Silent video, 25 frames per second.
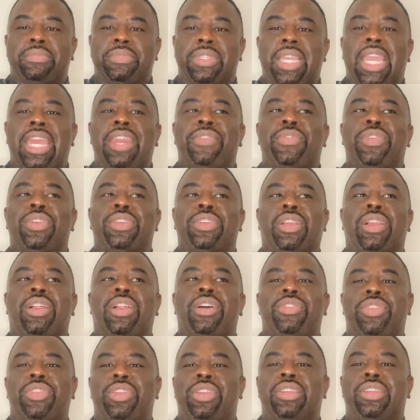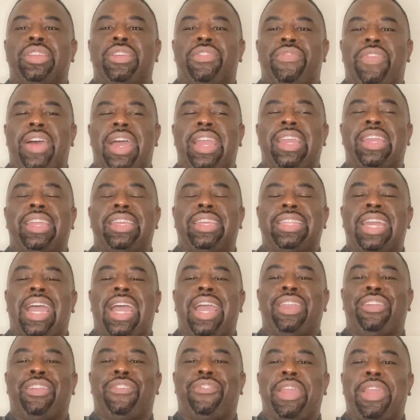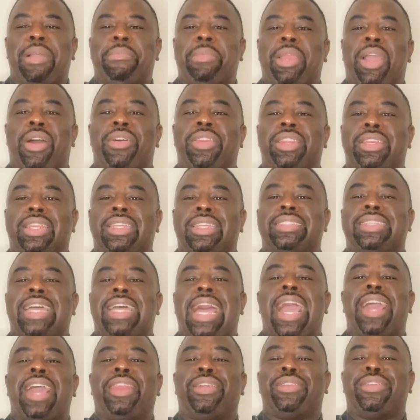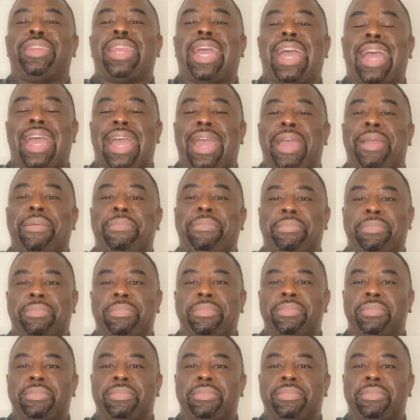And if you're clothing your entire family on a designer dime,